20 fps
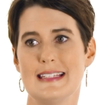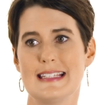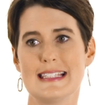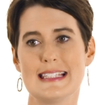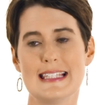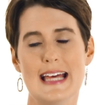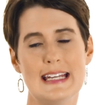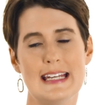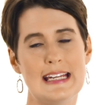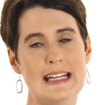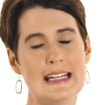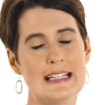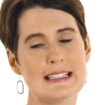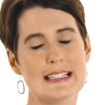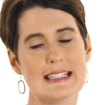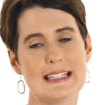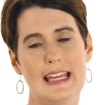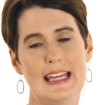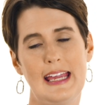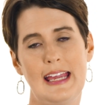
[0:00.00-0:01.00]
the
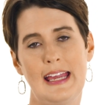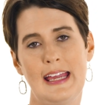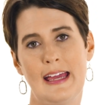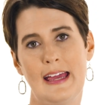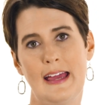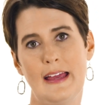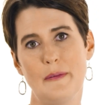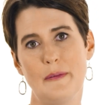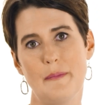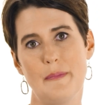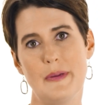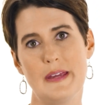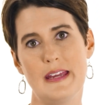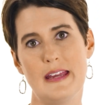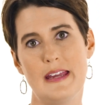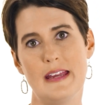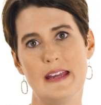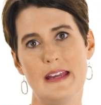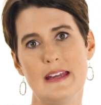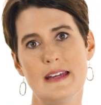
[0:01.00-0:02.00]
settings can
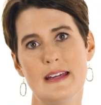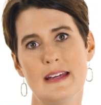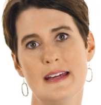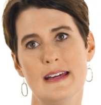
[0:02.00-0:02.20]
be